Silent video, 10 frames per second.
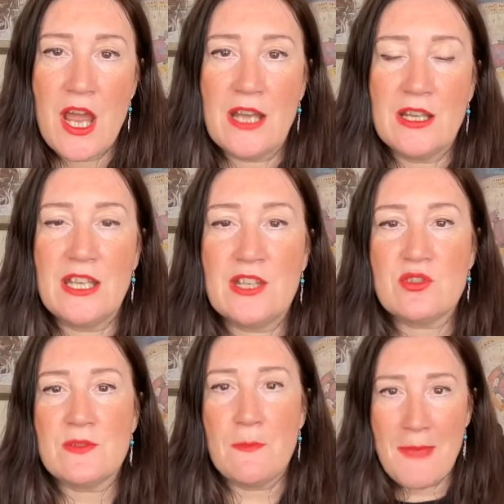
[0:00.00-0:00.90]
And it
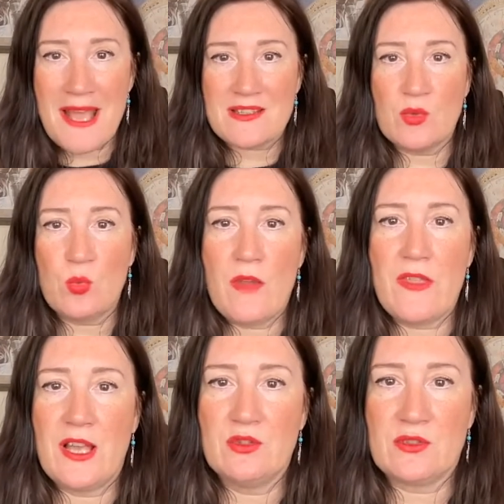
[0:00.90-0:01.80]
doesn't matter what
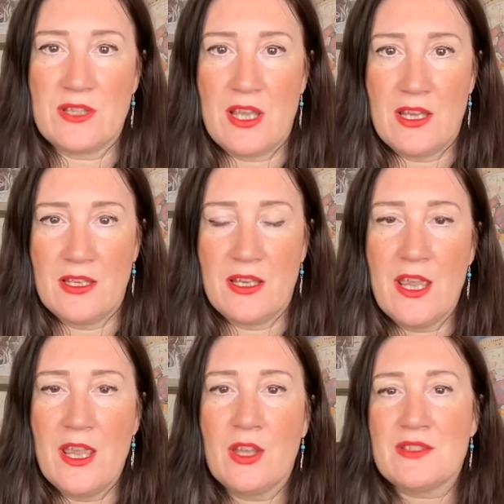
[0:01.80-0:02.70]
that looks like,
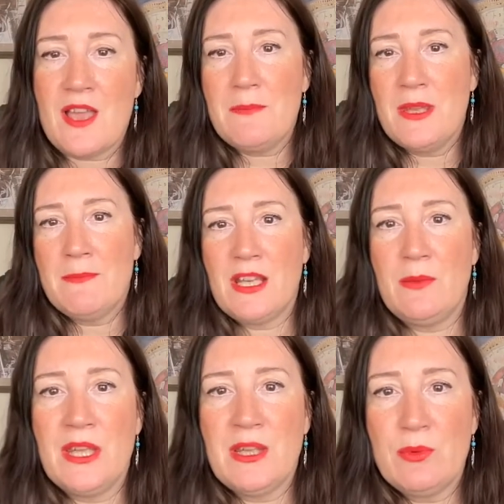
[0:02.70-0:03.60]
because I meet many
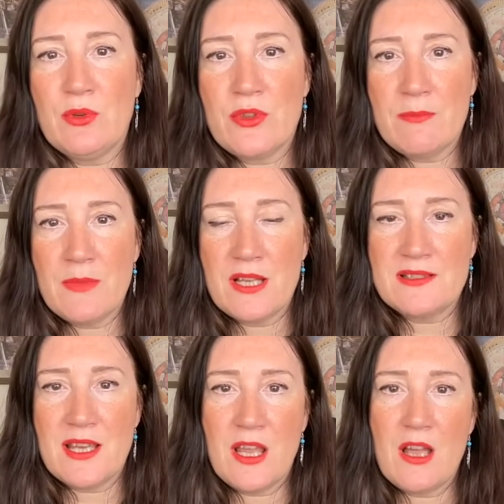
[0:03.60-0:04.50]
people that might
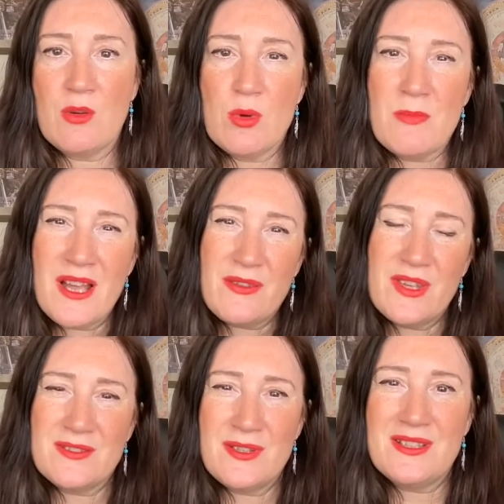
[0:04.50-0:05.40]
say like, oh, well, my
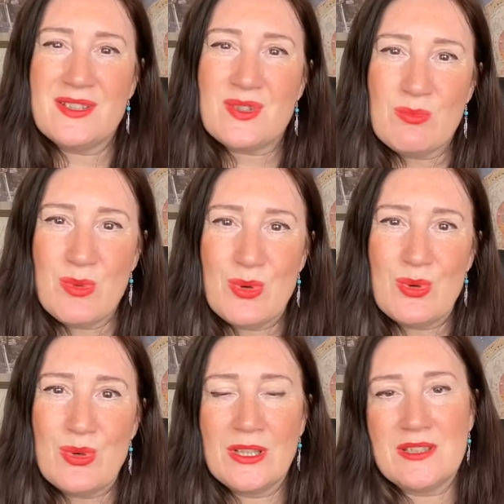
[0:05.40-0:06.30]
thing's only
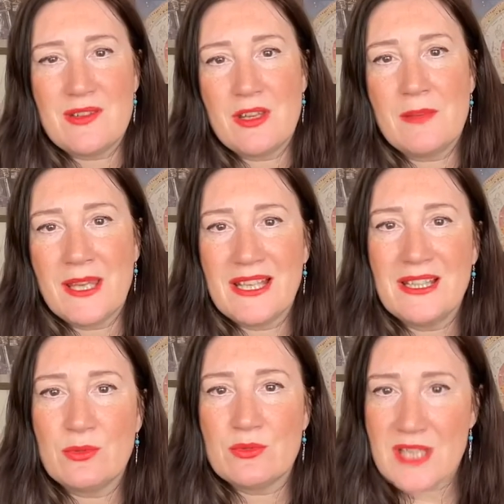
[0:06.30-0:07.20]
small and it's only going to make a
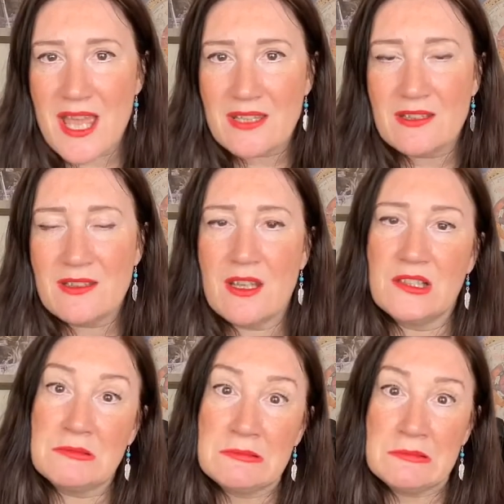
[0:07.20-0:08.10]
little dent
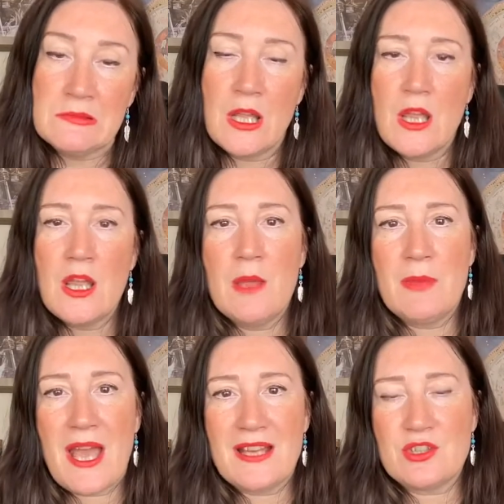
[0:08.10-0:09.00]
and ooh.
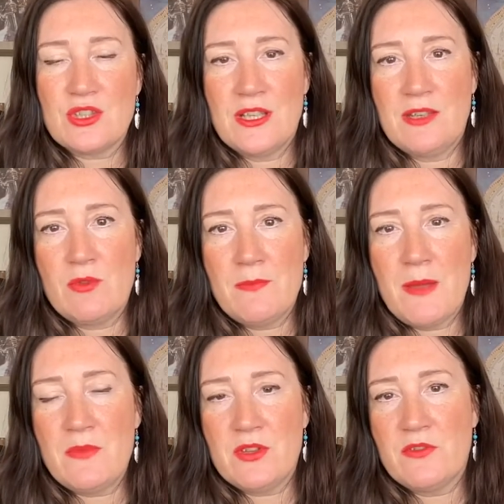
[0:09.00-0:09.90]
But actually,
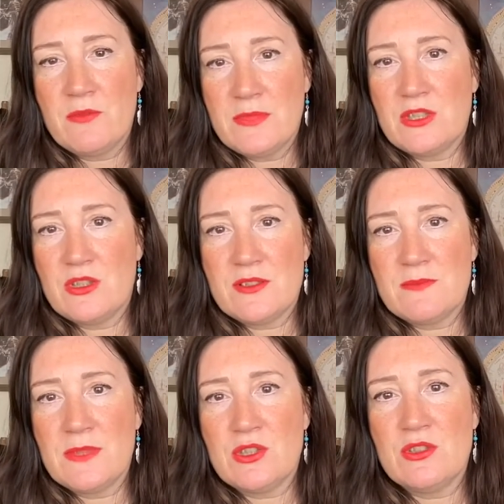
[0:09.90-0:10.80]
remember that for
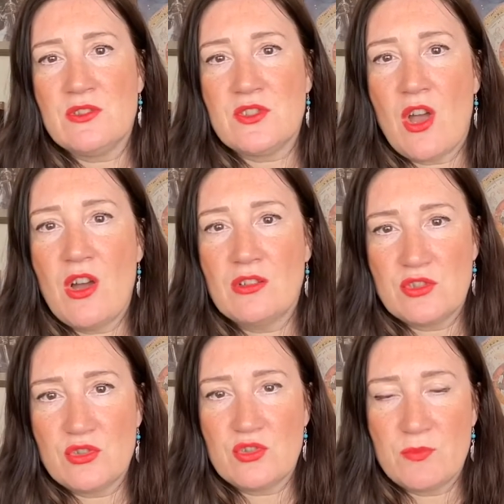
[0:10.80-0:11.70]
missions aren't
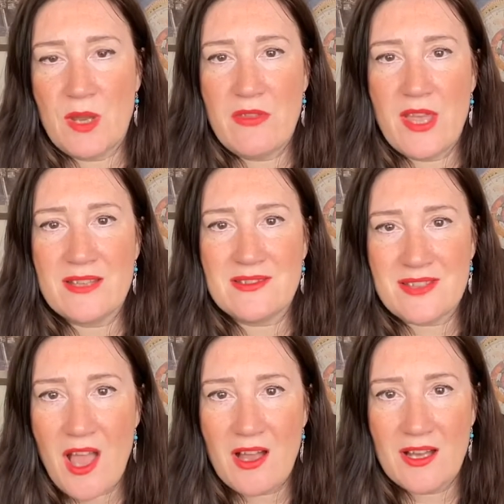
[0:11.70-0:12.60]
judged by their
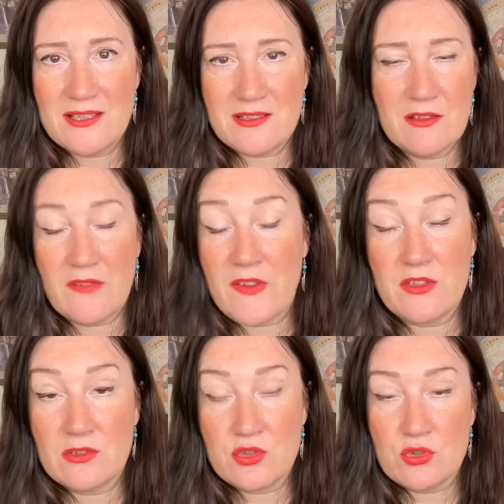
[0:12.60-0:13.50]
size. And in fact,
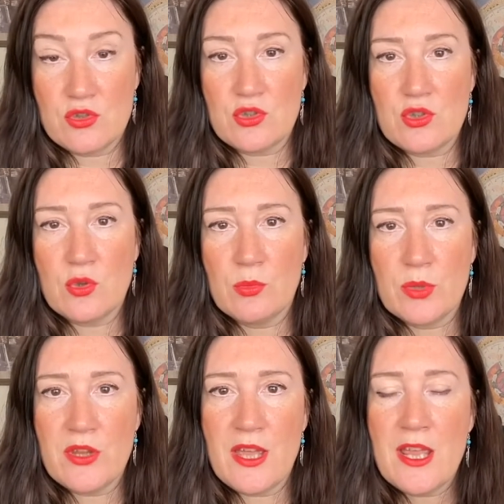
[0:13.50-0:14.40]
they're not judged at all,
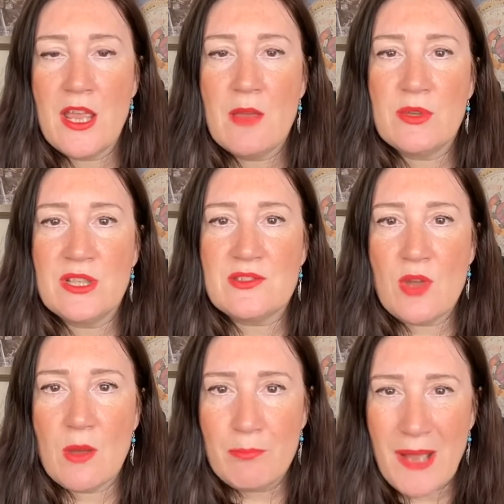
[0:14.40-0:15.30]
but it's
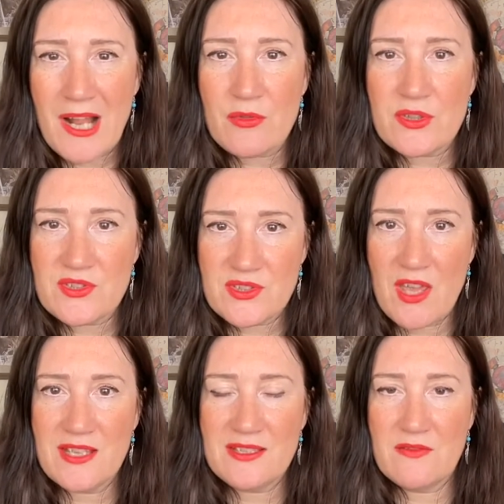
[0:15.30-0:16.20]
not about the
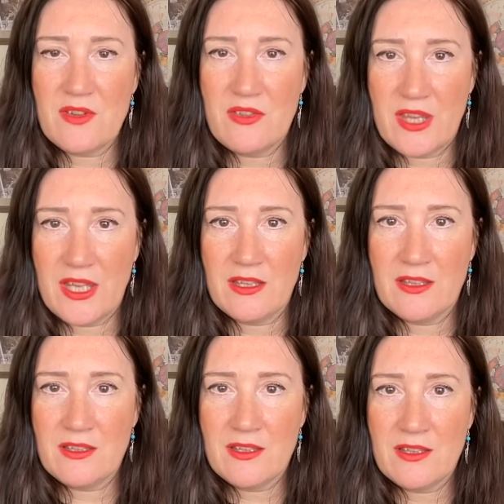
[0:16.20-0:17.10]
size of the thing.
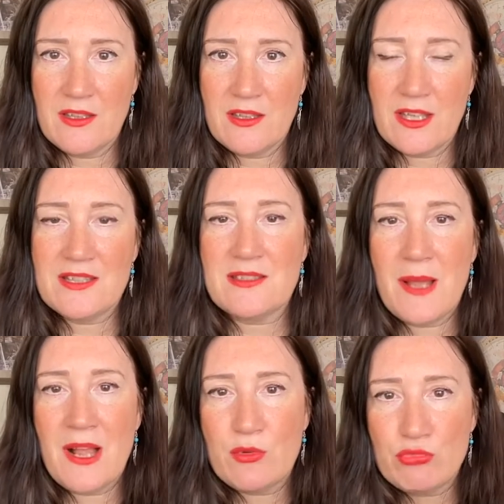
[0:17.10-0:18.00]
It's
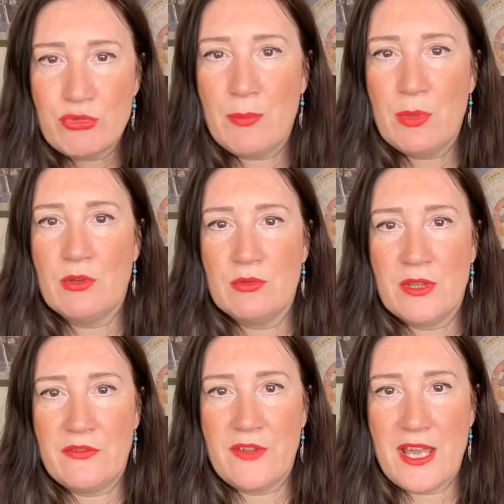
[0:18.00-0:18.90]
about the ripple
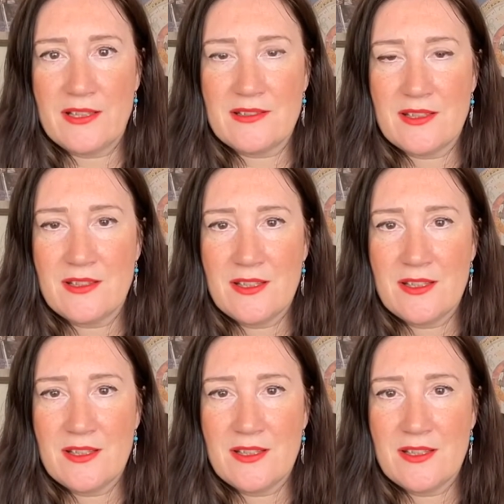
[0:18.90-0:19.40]
effect.